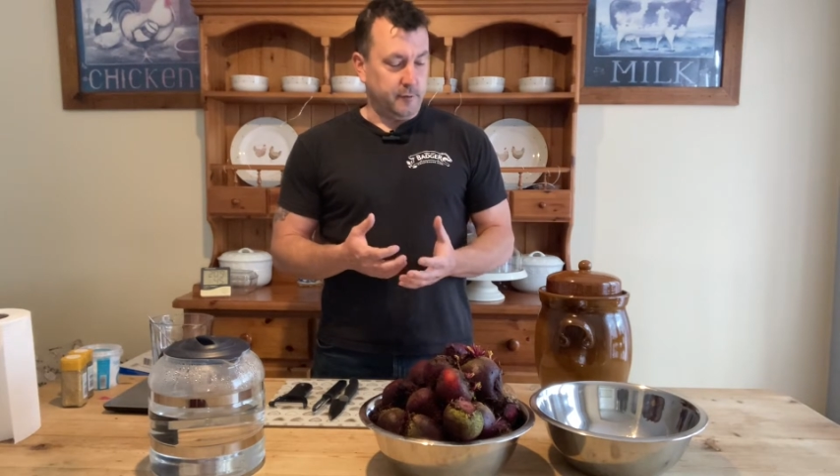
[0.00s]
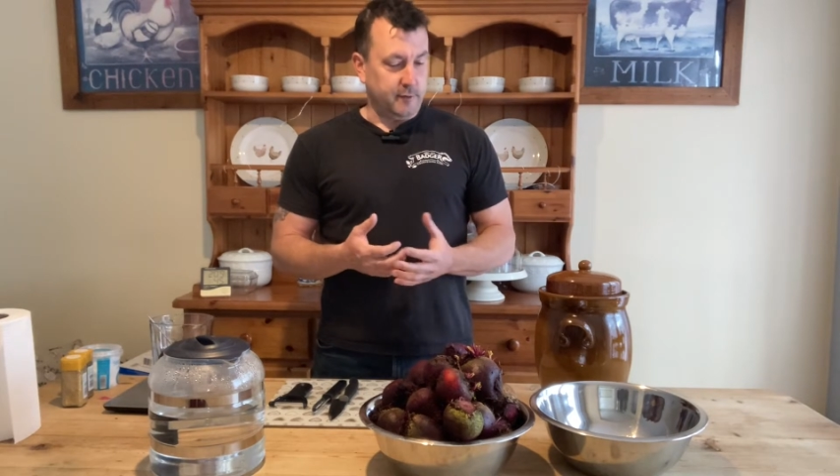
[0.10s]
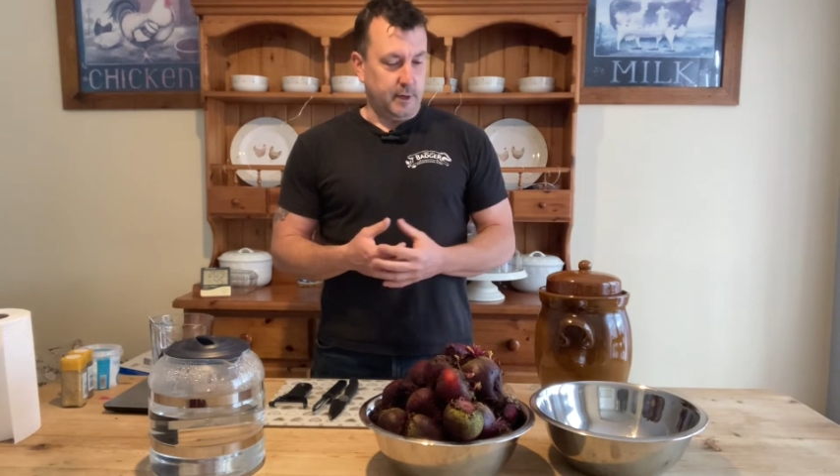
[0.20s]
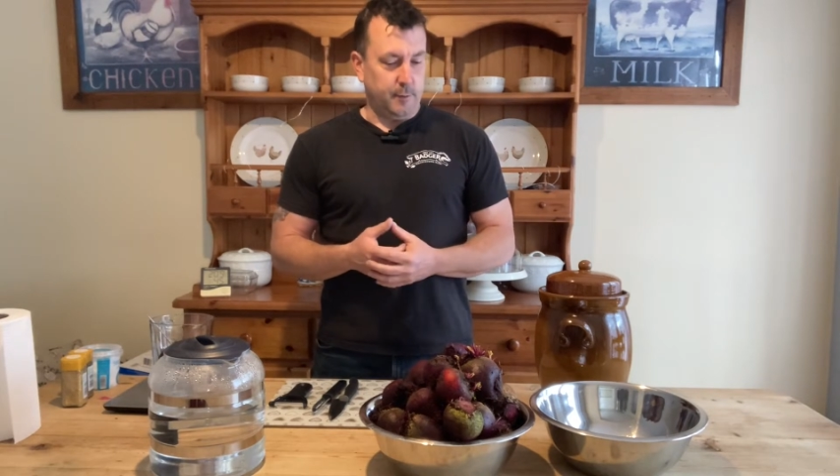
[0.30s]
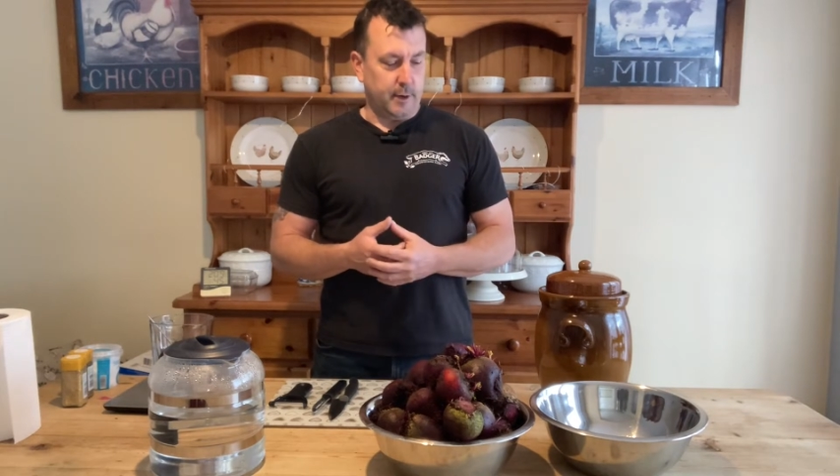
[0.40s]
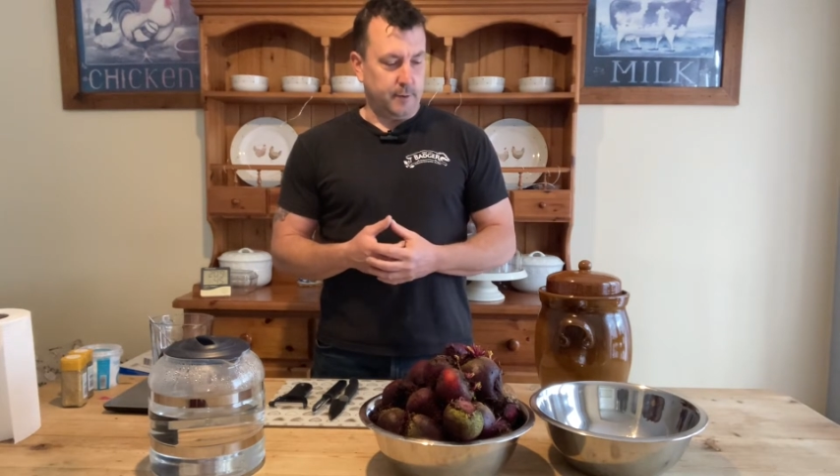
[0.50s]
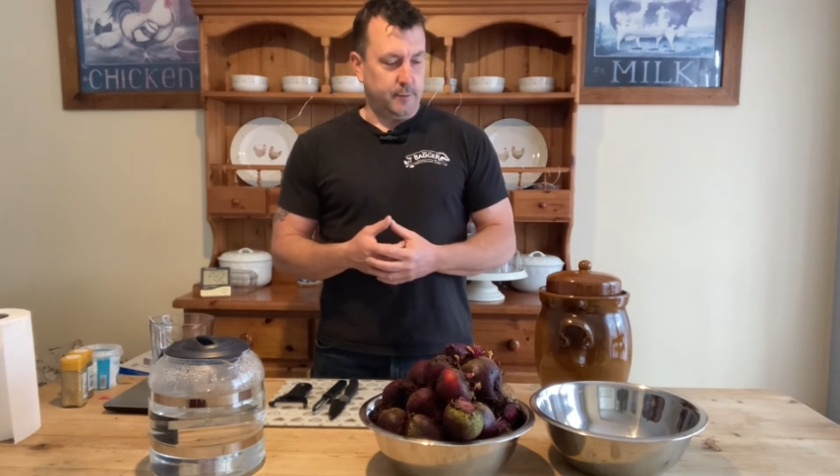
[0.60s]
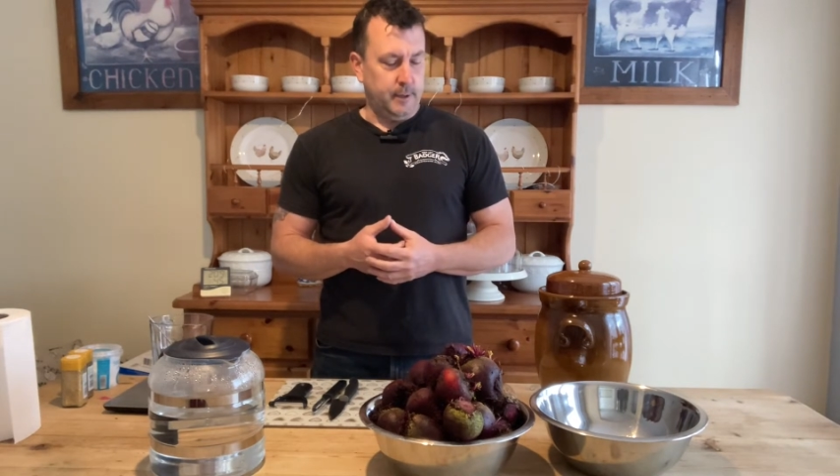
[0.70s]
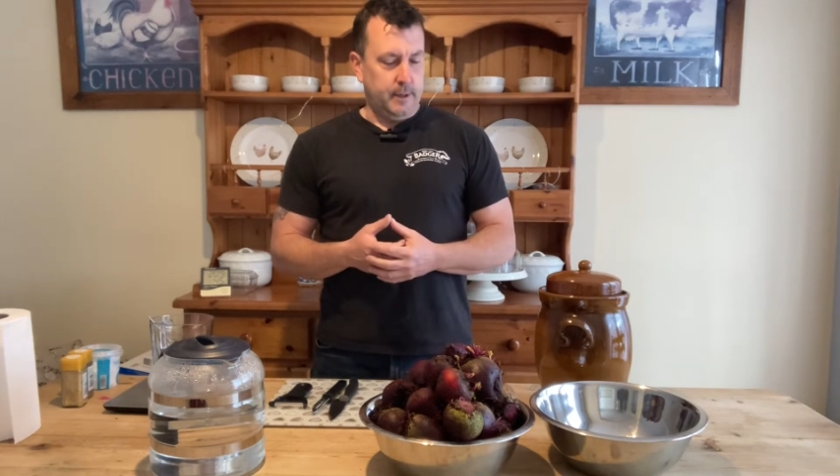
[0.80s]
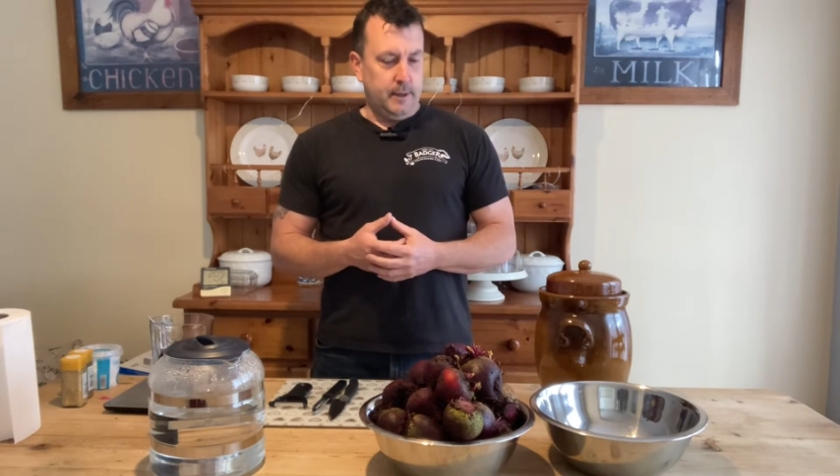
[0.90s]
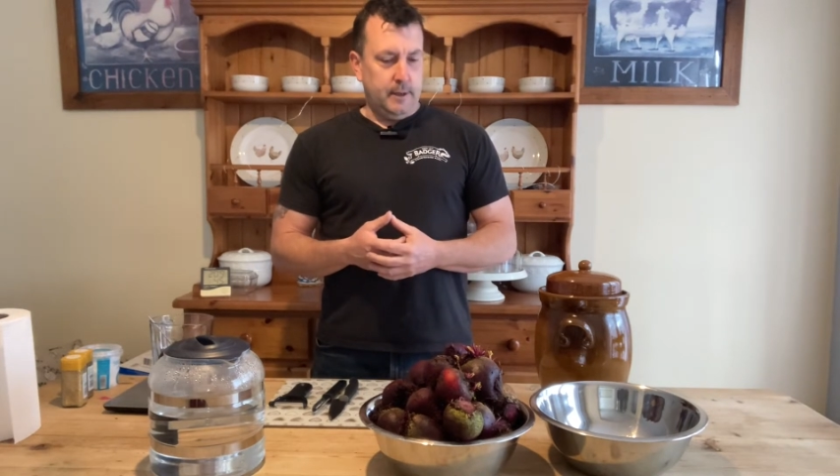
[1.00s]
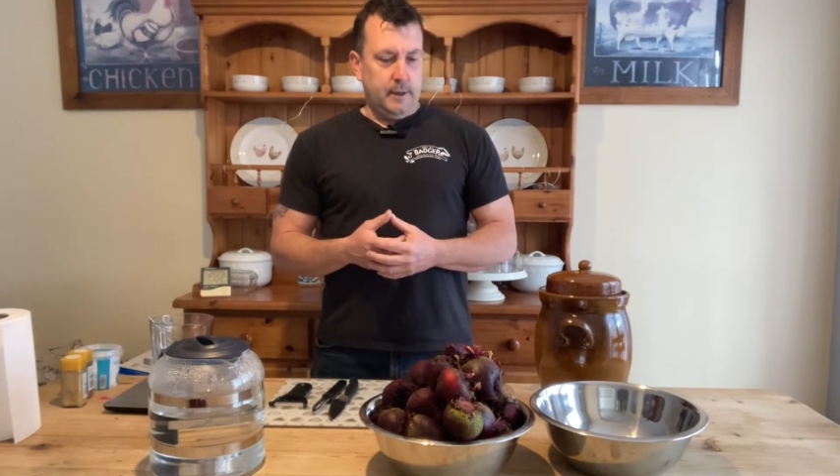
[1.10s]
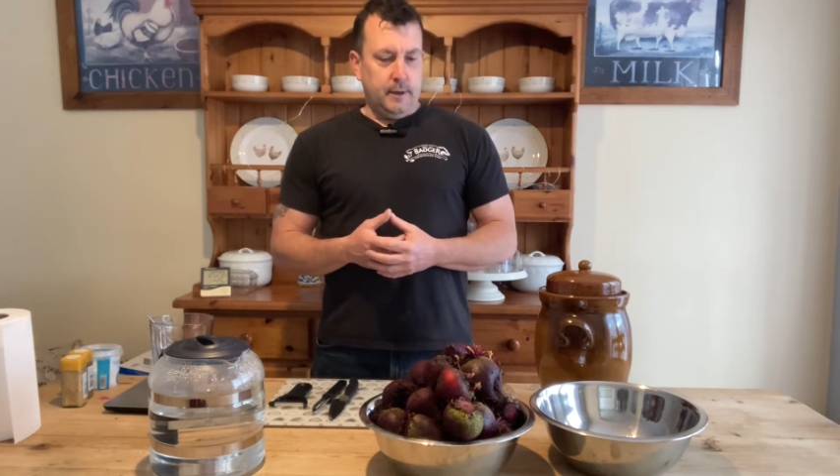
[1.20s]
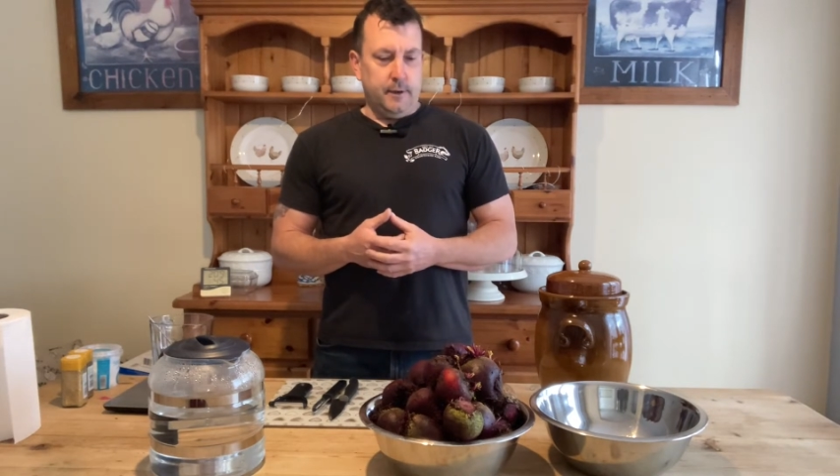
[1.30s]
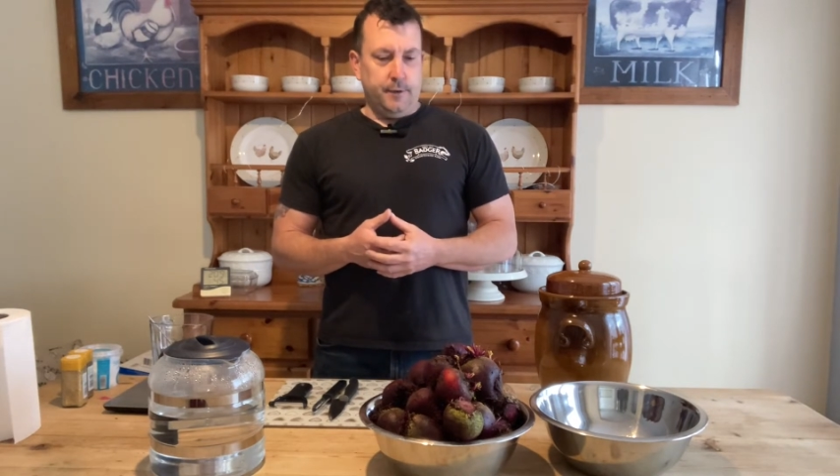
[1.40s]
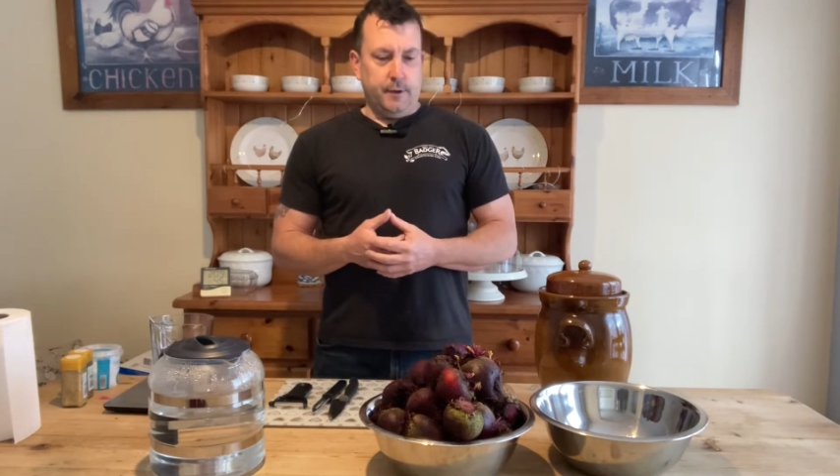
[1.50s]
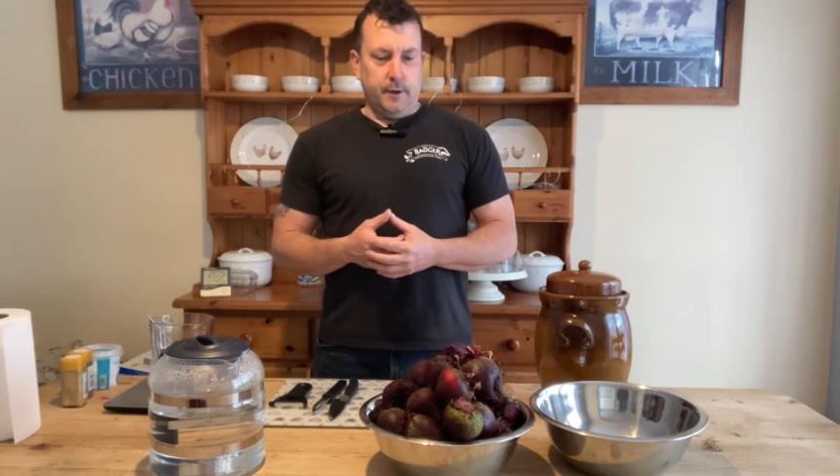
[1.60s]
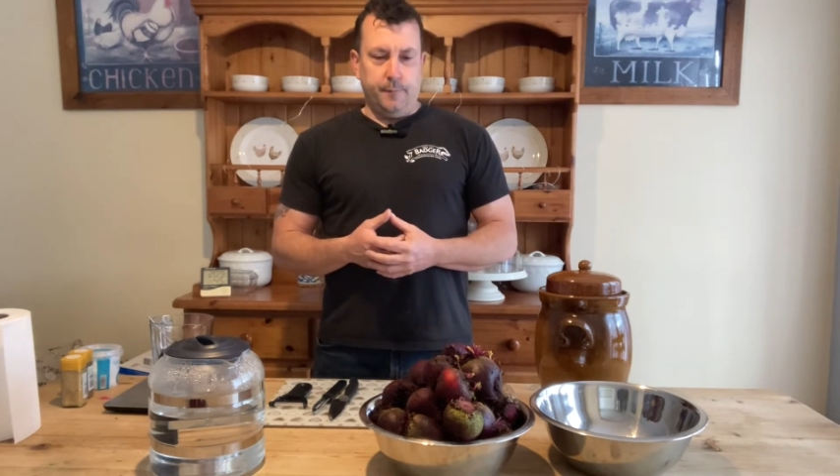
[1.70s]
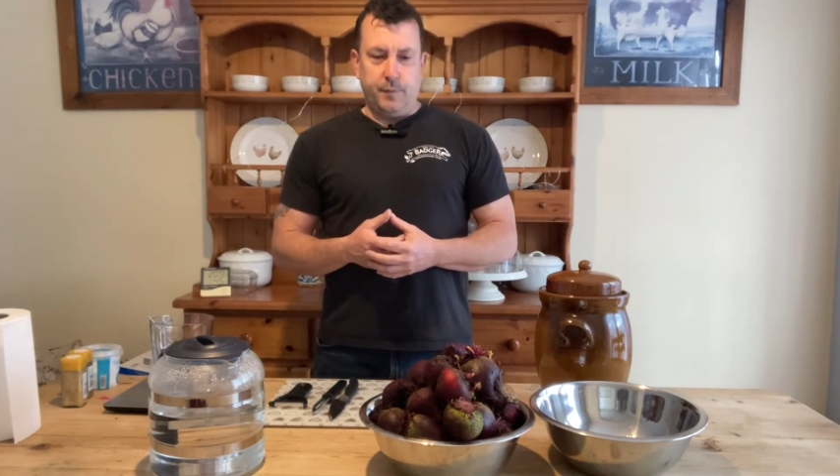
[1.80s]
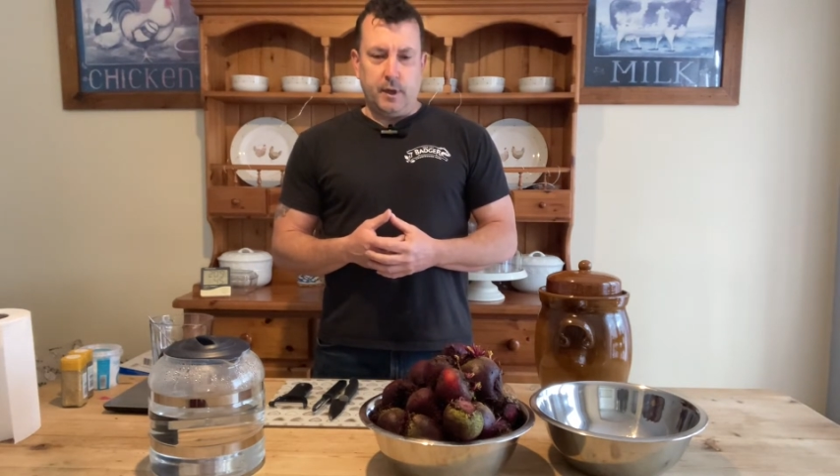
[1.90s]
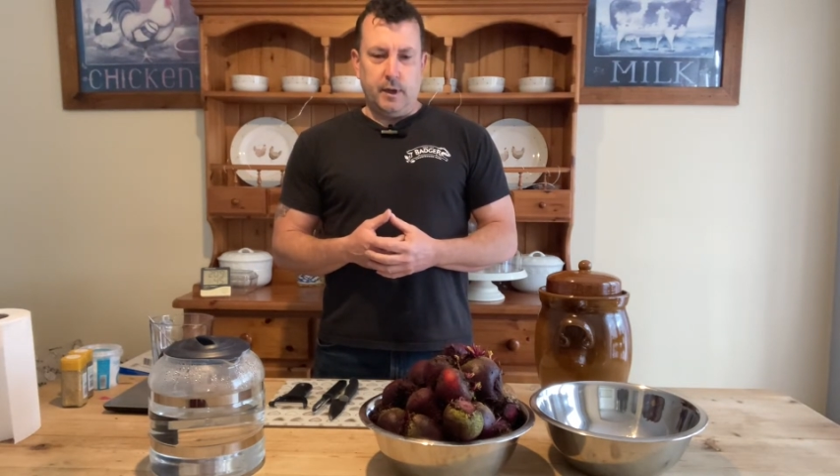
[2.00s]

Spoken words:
really well. And